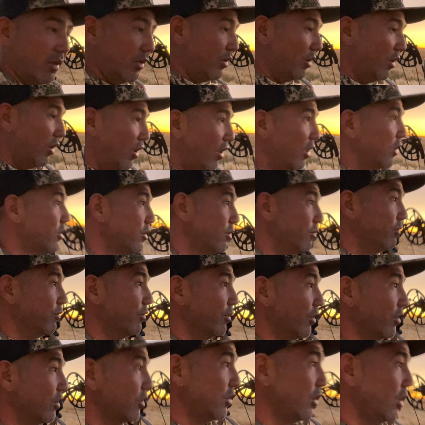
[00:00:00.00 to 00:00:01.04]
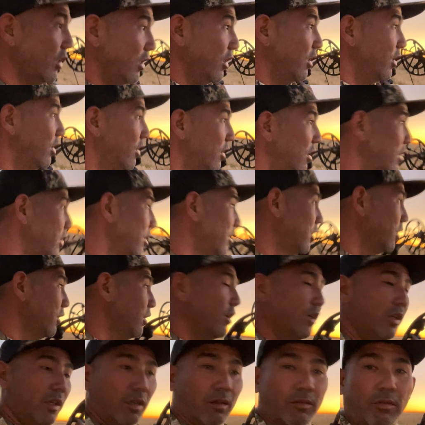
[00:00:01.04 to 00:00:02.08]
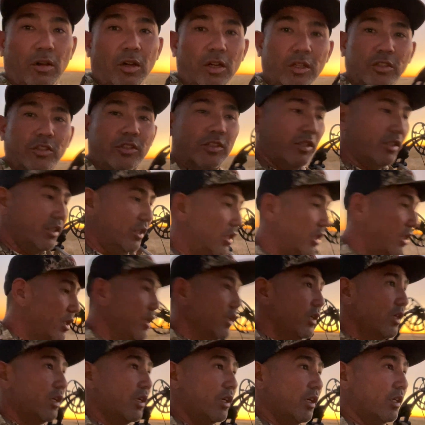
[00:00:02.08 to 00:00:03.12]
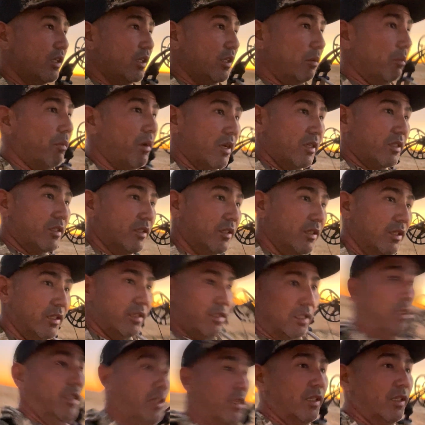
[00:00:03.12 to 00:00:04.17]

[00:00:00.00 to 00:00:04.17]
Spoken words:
awesome first day of archery, Nebraska hunting.